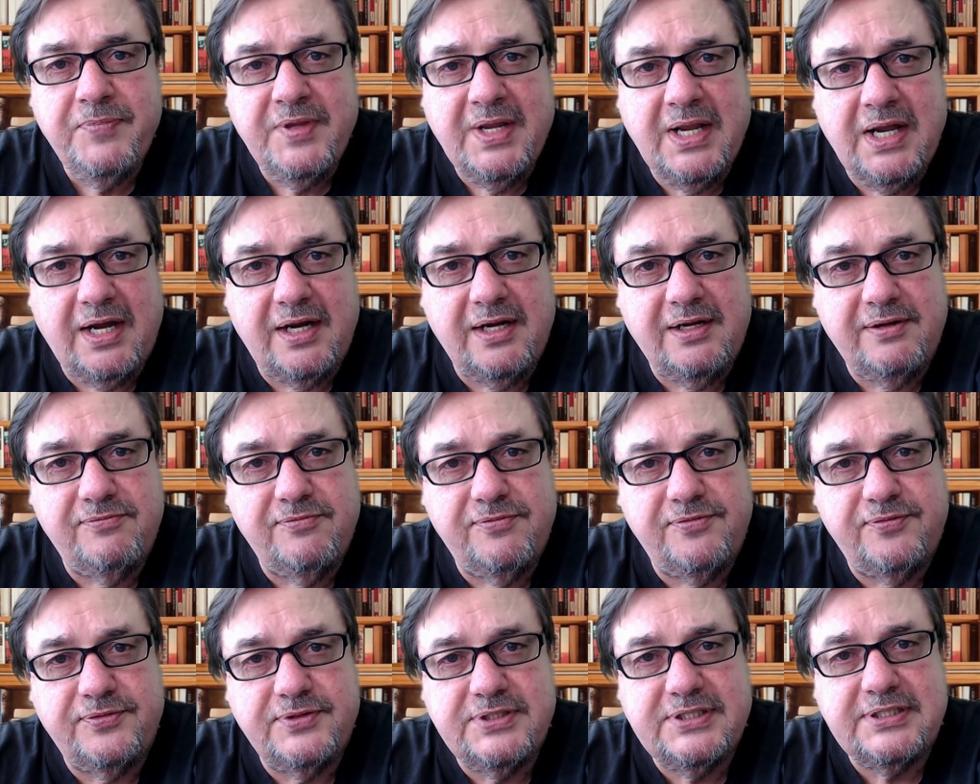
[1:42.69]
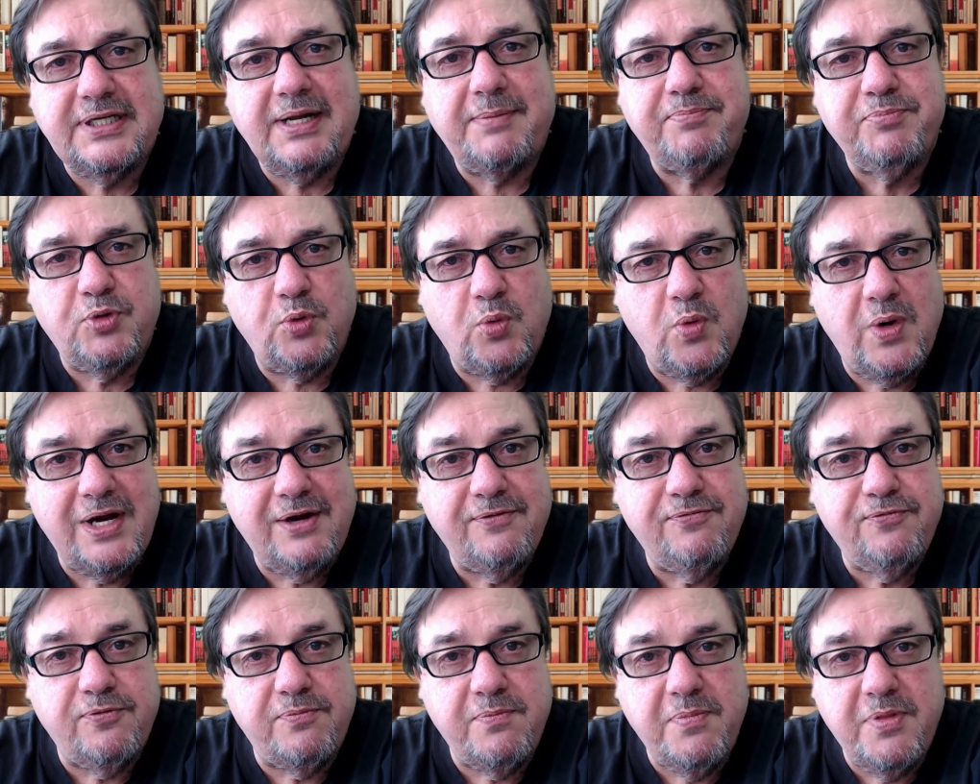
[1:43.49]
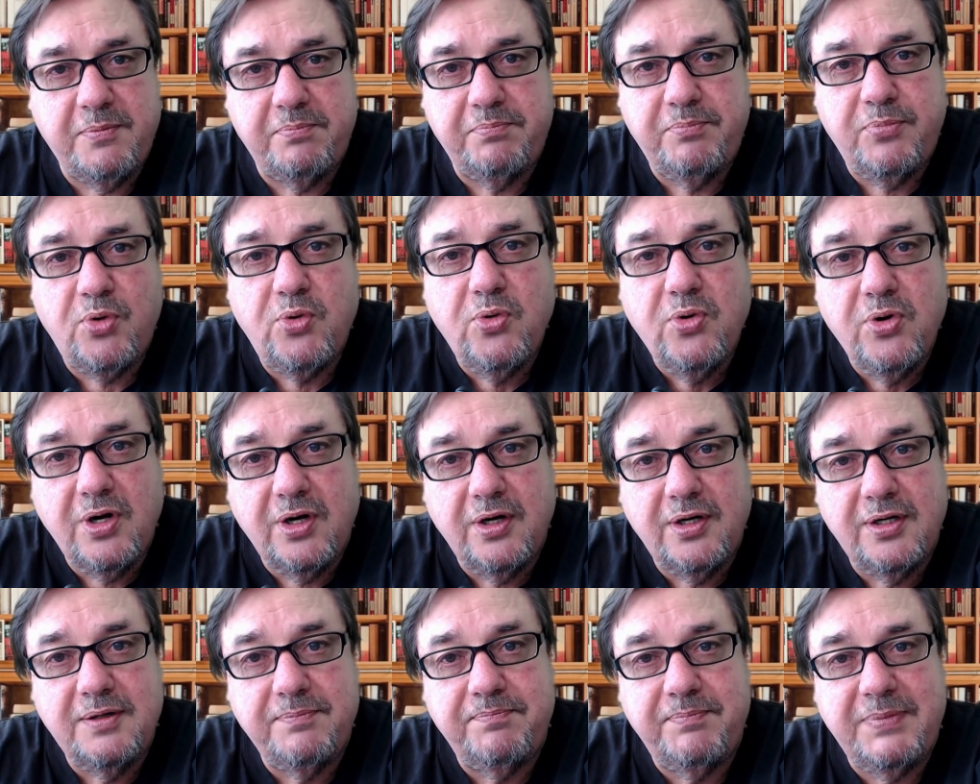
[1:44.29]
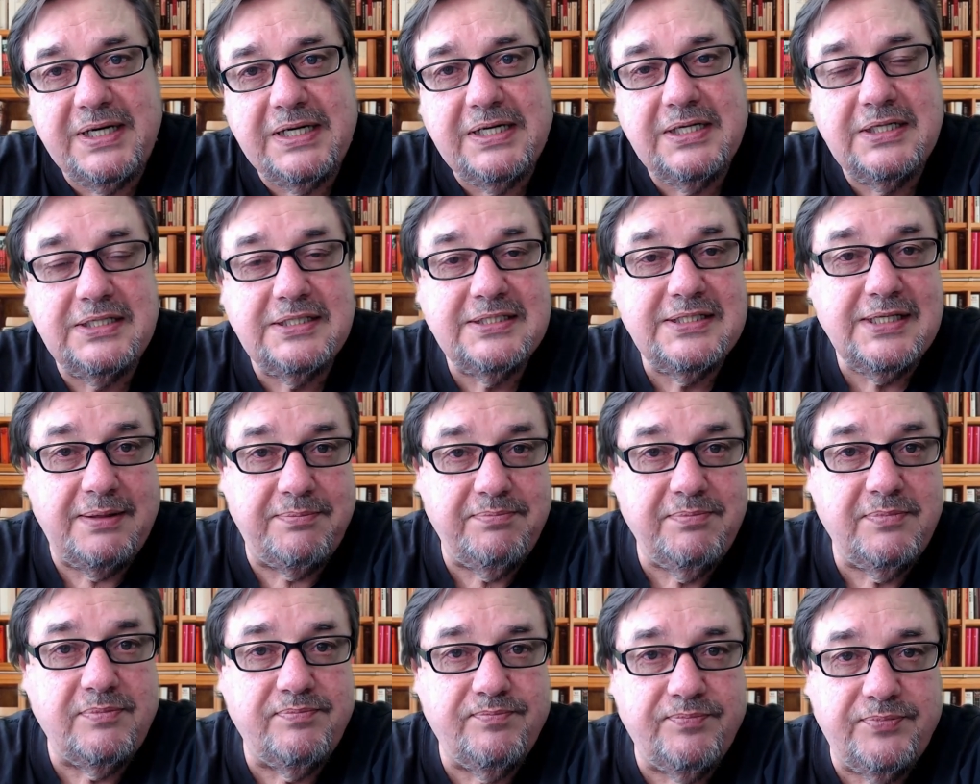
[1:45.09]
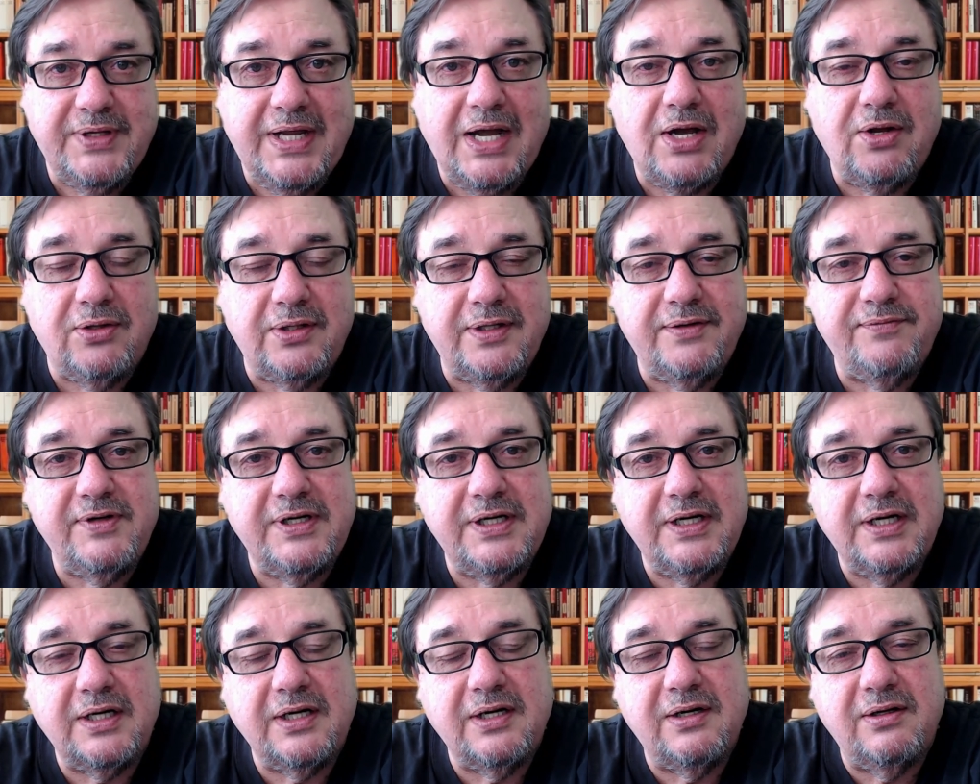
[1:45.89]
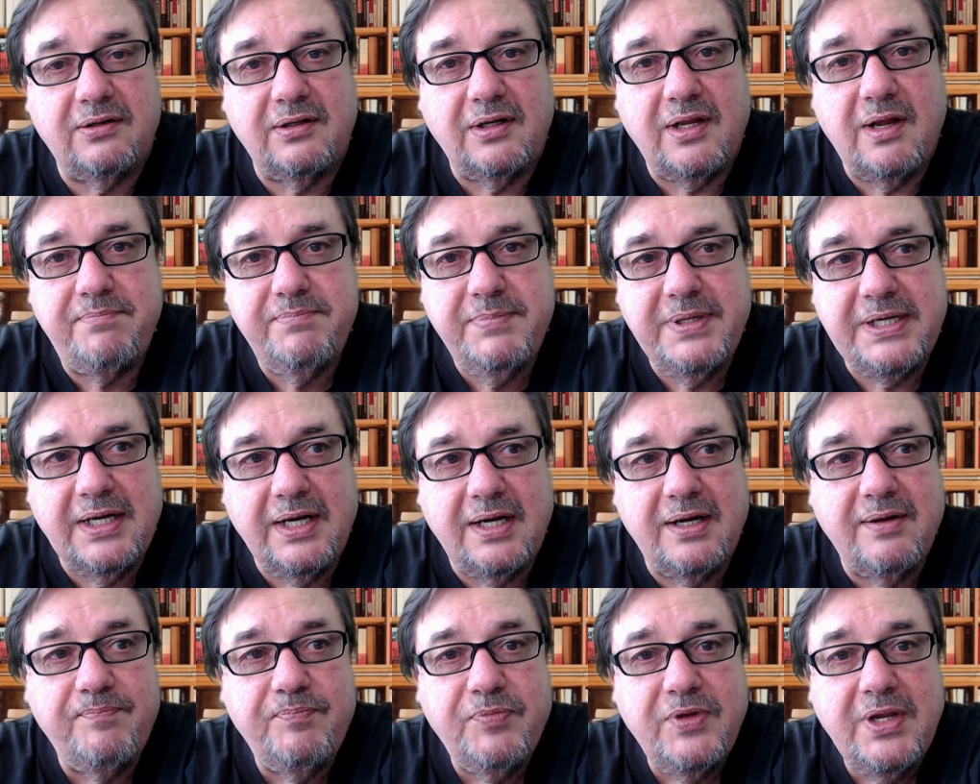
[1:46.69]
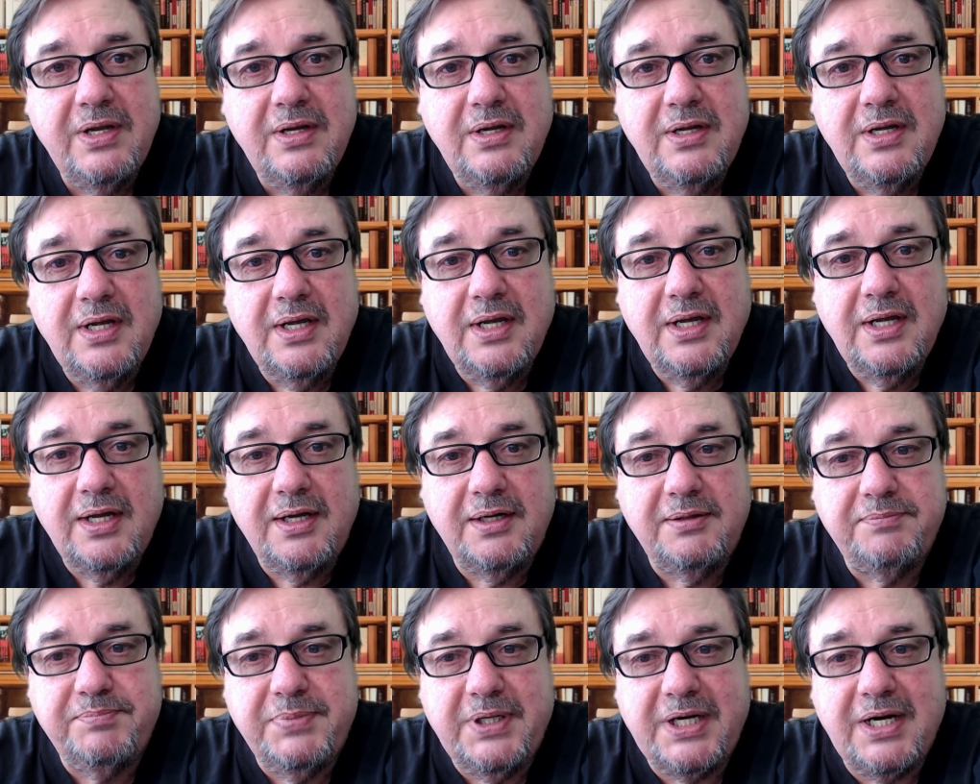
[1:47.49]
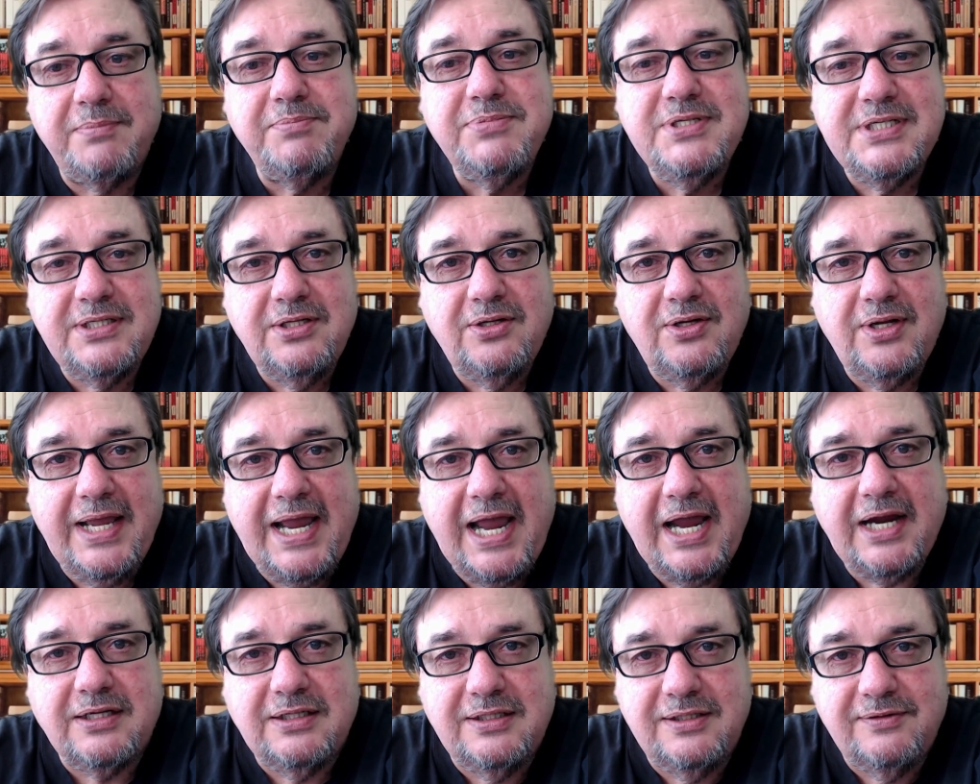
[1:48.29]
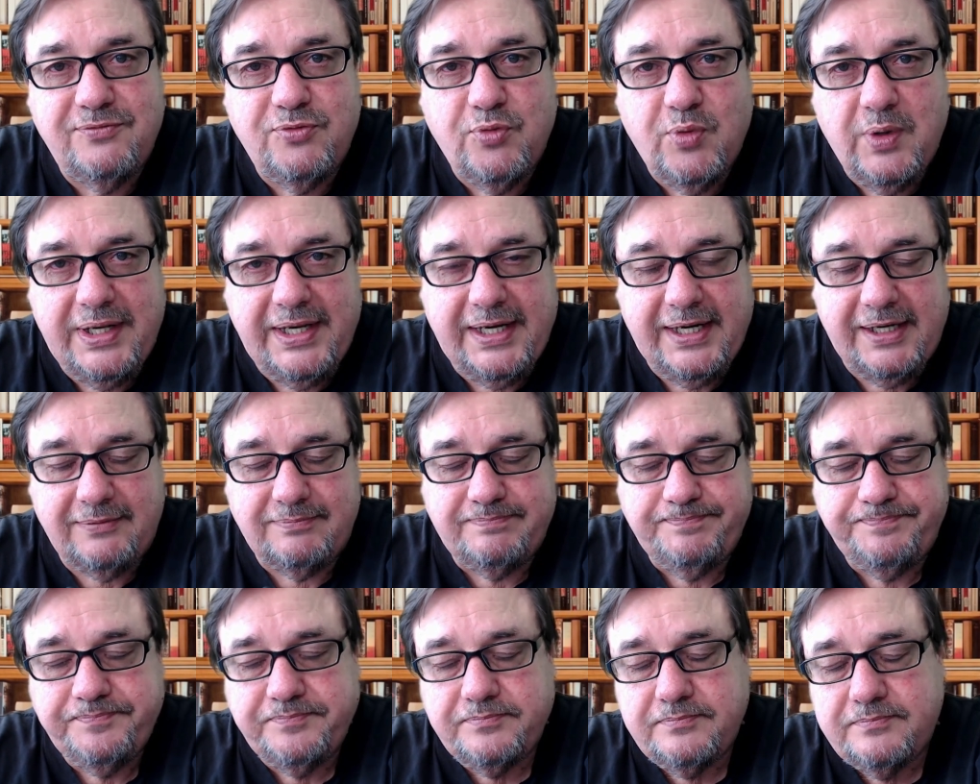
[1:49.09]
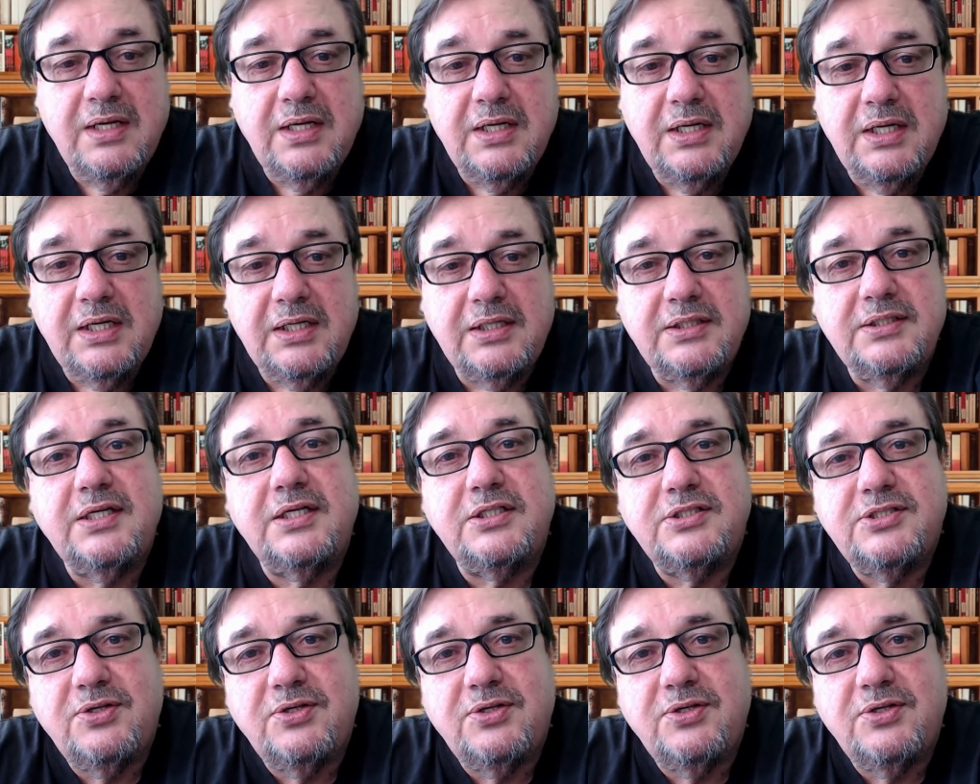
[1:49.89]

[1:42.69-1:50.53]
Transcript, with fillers: I've stepped away from the board because I'm now living in Colombia, but I'm still active with it.